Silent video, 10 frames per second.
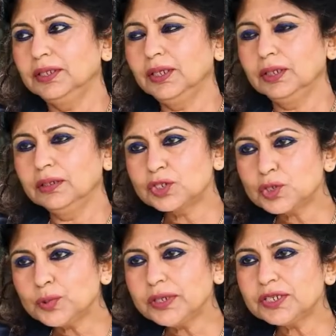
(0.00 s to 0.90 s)
the
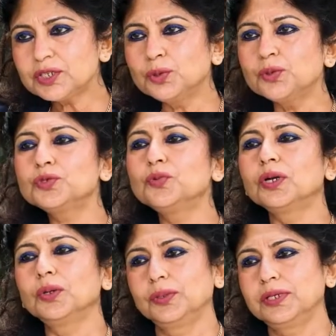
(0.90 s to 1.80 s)
students, those who
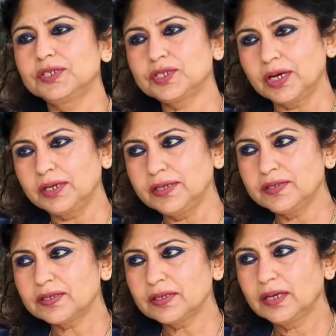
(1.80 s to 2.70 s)
are good in
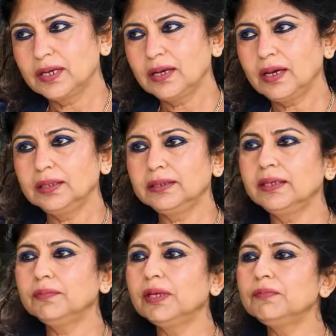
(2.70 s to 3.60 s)
studies. I
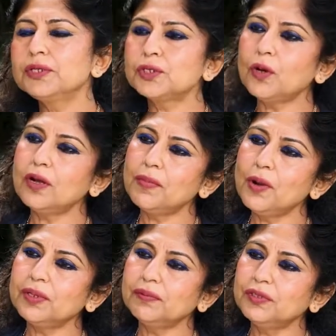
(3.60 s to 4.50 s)
think when we talk
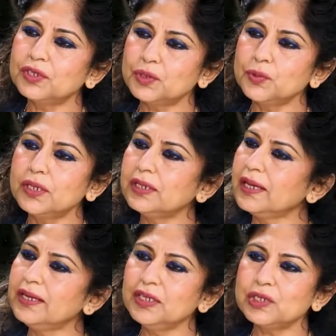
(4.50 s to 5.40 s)
about if the student,
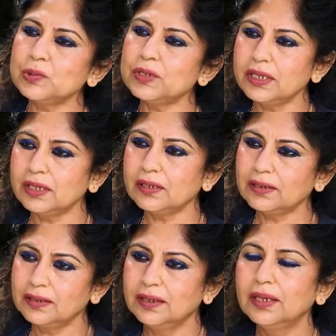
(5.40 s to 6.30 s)
any student
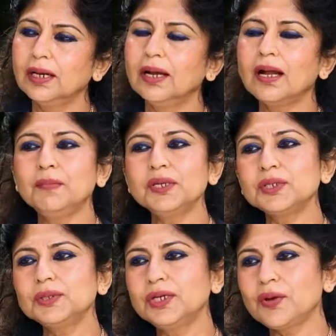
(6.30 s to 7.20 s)
coming
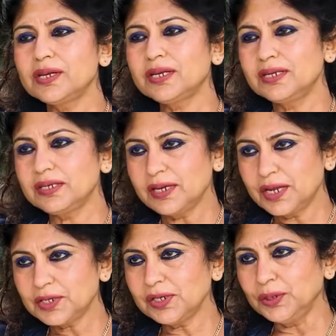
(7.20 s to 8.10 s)
to the Noida
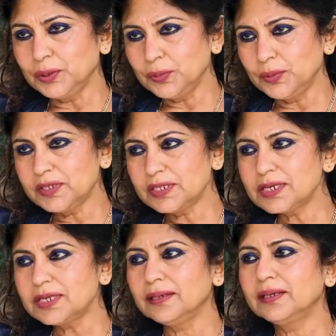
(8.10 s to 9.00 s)
International
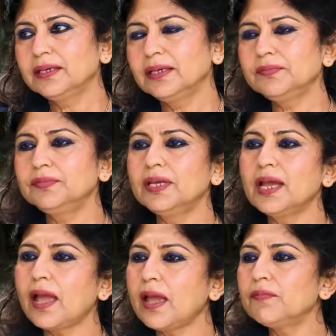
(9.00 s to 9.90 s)
University, if
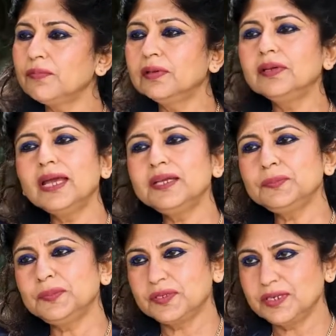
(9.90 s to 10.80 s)
they have
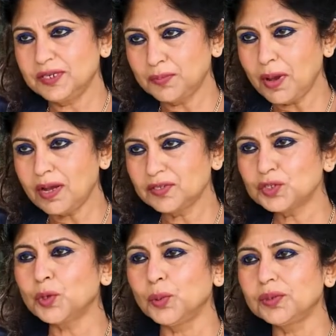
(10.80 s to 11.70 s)
90% marks
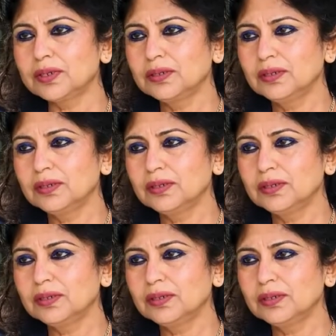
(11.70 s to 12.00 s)
scored,